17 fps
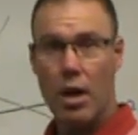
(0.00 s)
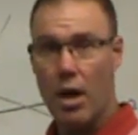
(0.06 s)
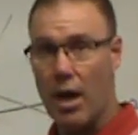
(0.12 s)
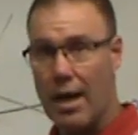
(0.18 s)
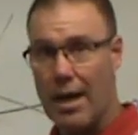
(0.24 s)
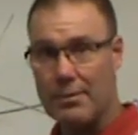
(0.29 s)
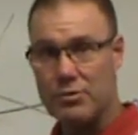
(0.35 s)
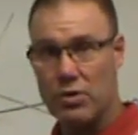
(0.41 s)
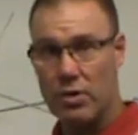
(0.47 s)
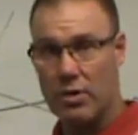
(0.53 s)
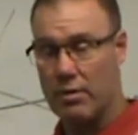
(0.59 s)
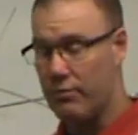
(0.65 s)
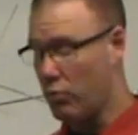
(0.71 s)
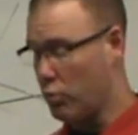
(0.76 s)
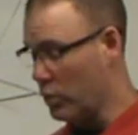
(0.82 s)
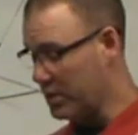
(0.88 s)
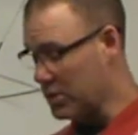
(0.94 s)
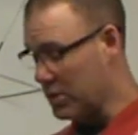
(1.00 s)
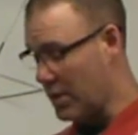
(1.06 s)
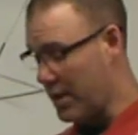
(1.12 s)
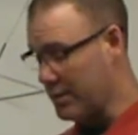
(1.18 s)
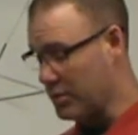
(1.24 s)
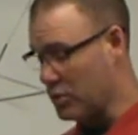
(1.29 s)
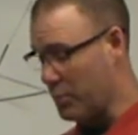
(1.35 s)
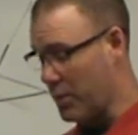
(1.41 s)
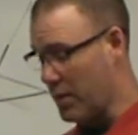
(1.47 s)
observe which
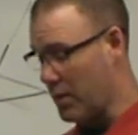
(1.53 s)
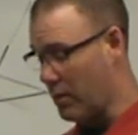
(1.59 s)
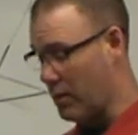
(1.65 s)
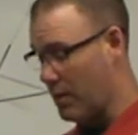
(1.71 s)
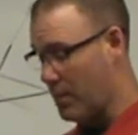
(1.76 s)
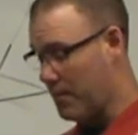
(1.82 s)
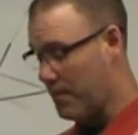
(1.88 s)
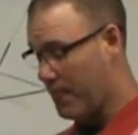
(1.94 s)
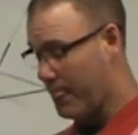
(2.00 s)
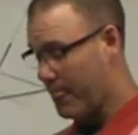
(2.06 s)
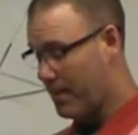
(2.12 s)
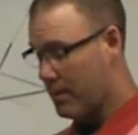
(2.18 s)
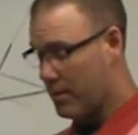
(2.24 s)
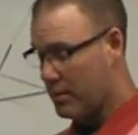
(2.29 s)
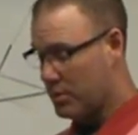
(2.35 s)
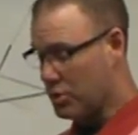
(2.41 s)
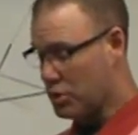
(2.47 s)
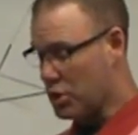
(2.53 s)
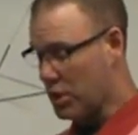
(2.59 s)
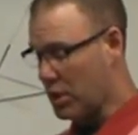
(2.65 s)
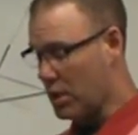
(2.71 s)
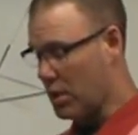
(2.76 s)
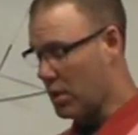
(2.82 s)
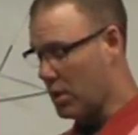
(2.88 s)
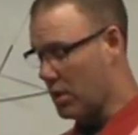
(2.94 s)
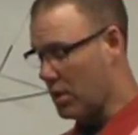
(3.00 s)
lines are parallel. Gee,
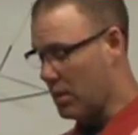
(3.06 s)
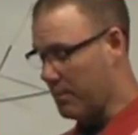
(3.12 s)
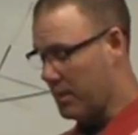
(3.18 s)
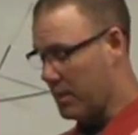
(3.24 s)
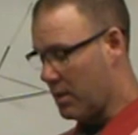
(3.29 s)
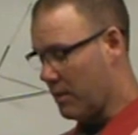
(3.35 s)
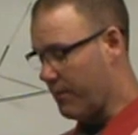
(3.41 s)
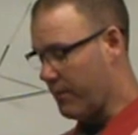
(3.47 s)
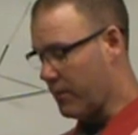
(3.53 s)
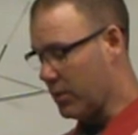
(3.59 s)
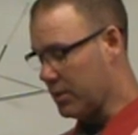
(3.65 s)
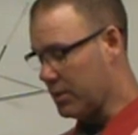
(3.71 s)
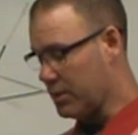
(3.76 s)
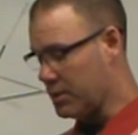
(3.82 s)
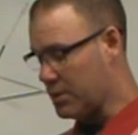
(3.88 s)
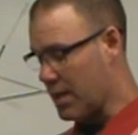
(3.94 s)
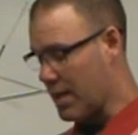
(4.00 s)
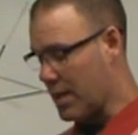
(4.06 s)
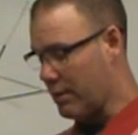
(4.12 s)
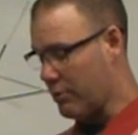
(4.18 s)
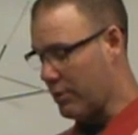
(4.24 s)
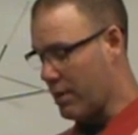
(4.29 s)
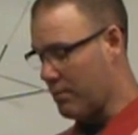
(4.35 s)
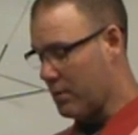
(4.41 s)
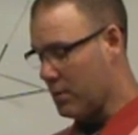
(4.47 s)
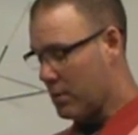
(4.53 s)
if I look at this
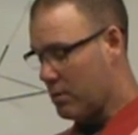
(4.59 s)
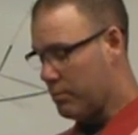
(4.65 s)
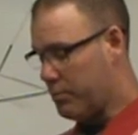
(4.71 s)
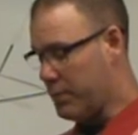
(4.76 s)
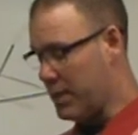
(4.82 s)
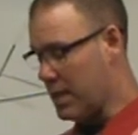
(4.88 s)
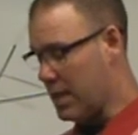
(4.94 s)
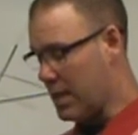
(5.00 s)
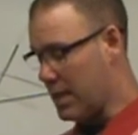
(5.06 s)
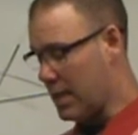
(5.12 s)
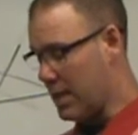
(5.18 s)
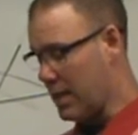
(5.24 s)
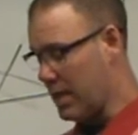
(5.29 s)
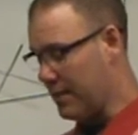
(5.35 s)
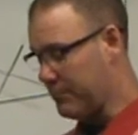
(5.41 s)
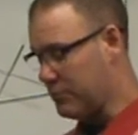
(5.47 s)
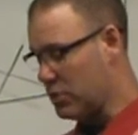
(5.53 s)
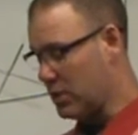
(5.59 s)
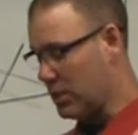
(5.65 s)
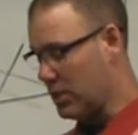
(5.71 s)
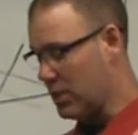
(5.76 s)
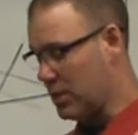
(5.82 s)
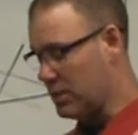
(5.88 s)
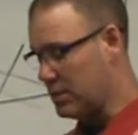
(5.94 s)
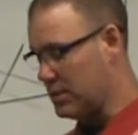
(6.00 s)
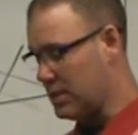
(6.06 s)
diagram, BA,
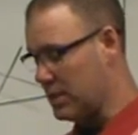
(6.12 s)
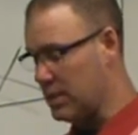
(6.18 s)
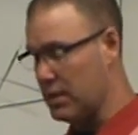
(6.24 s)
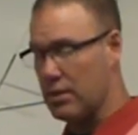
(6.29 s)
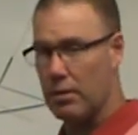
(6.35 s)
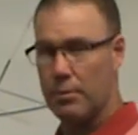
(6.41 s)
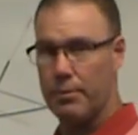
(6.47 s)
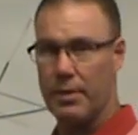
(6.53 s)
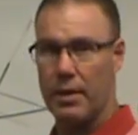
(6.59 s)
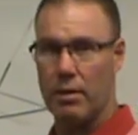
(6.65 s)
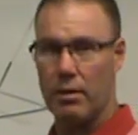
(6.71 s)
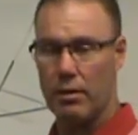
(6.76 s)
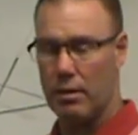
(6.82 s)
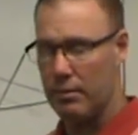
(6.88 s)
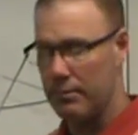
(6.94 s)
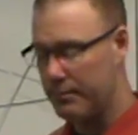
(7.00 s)
FG, and DE are parallel.